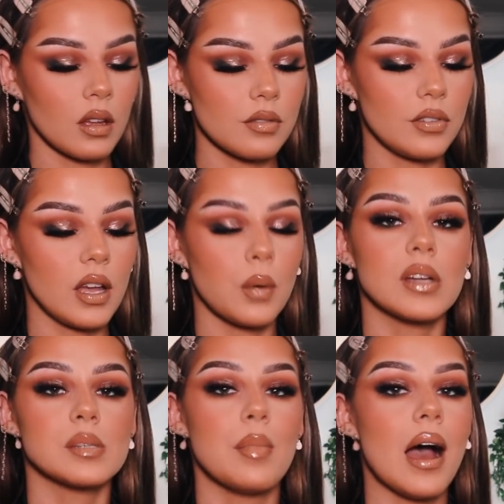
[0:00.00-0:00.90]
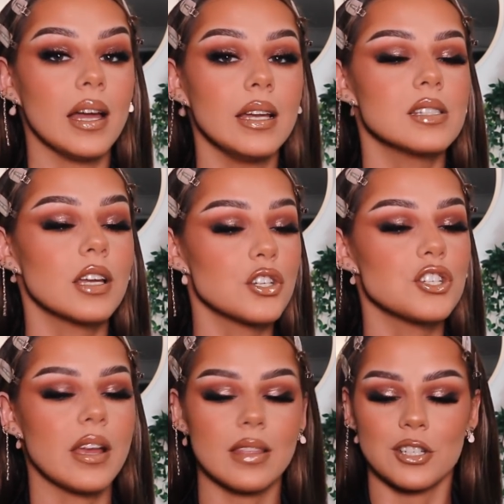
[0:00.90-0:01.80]
Feel like where it's matte, I need to like
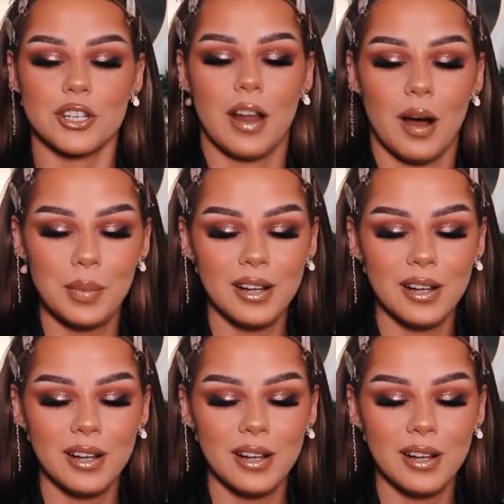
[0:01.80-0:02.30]
shake that shit up.